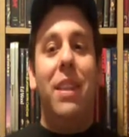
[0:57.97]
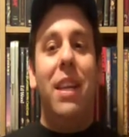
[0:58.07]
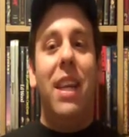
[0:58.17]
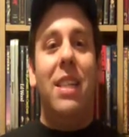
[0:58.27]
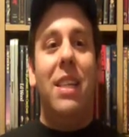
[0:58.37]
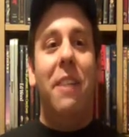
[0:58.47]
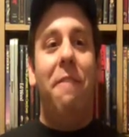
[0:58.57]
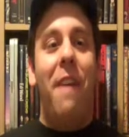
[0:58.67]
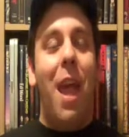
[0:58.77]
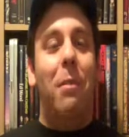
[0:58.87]
of the Disney
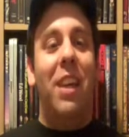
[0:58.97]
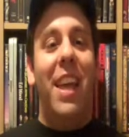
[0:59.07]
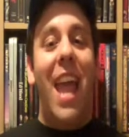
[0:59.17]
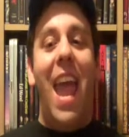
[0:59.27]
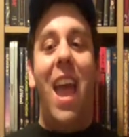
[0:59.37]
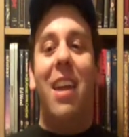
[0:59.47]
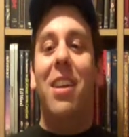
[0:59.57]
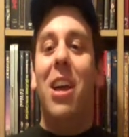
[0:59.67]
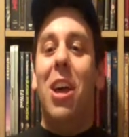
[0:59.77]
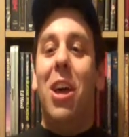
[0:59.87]
family, and